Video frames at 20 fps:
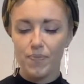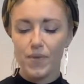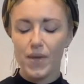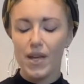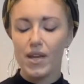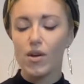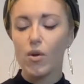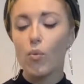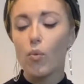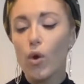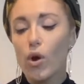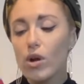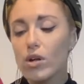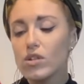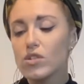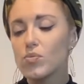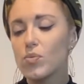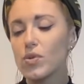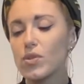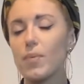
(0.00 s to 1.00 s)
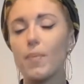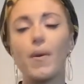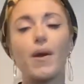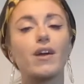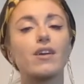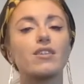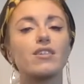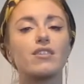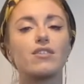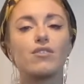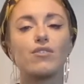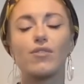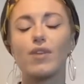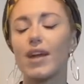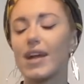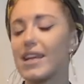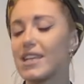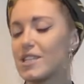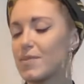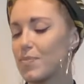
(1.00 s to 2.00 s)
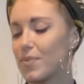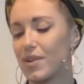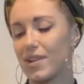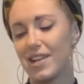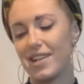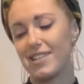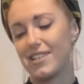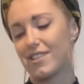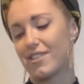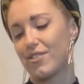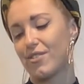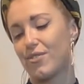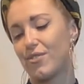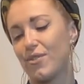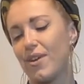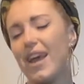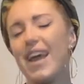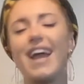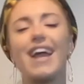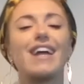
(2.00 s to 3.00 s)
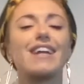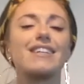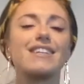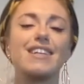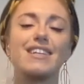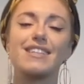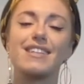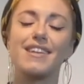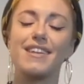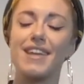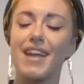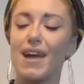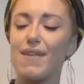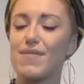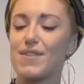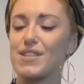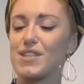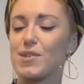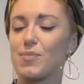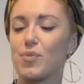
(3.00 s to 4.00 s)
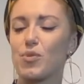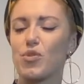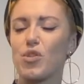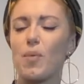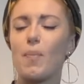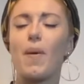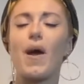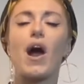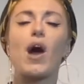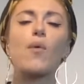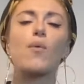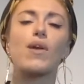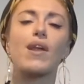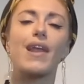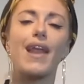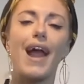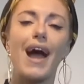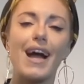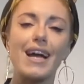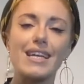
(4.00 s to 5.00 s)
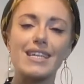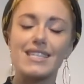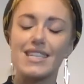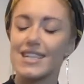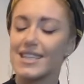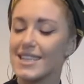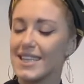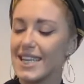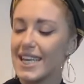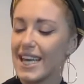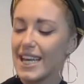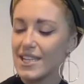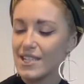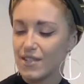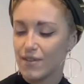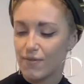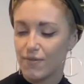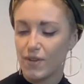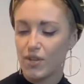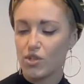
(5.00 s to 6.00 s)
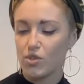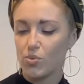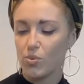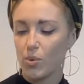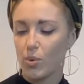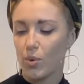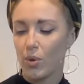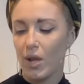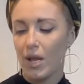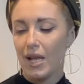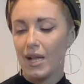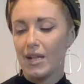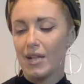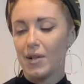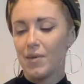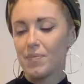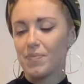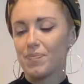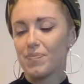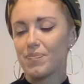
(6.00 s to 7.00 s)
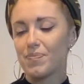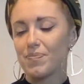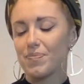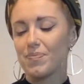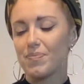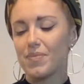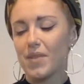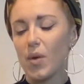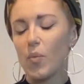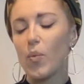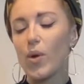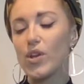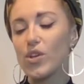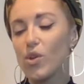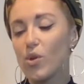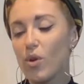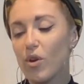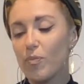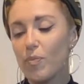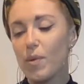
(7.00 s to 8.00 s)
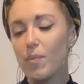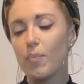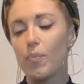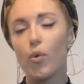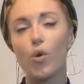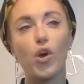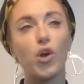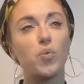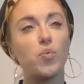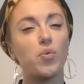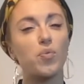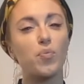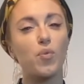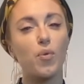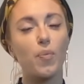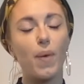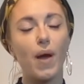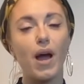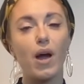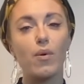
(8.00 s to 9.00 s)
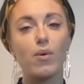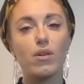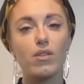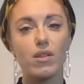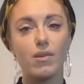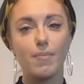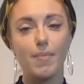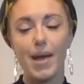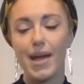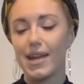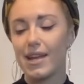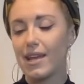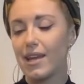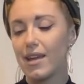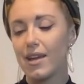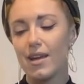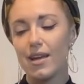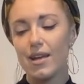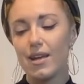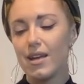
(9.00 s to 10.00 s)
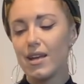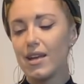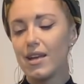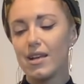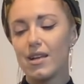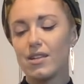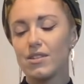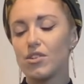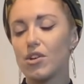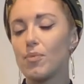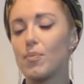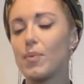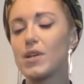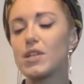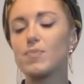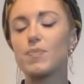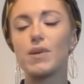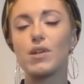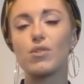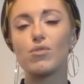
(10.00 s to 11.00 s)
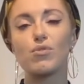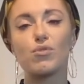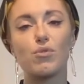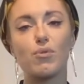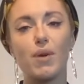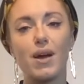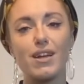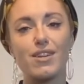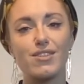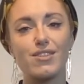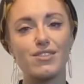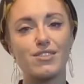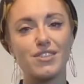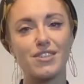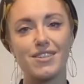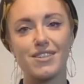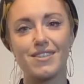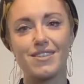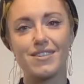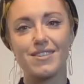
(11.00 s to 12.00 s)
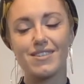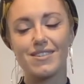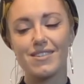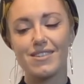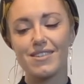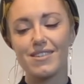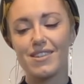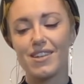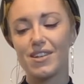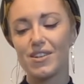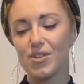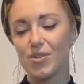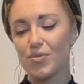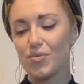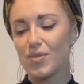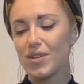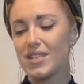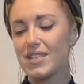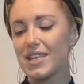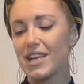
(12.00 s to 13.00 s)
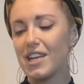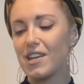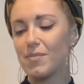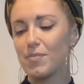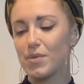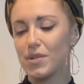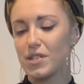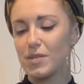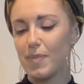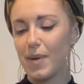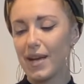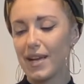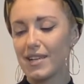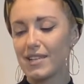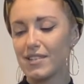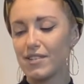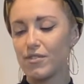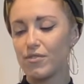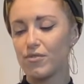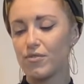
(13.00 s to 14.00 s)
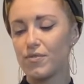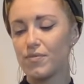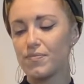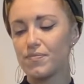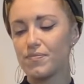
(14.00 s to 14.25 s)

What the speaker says: In a world where the personal is political, it is inevitable that power lies in the individual. And when you have been born with more power than many, there must be no question that you retain perspective.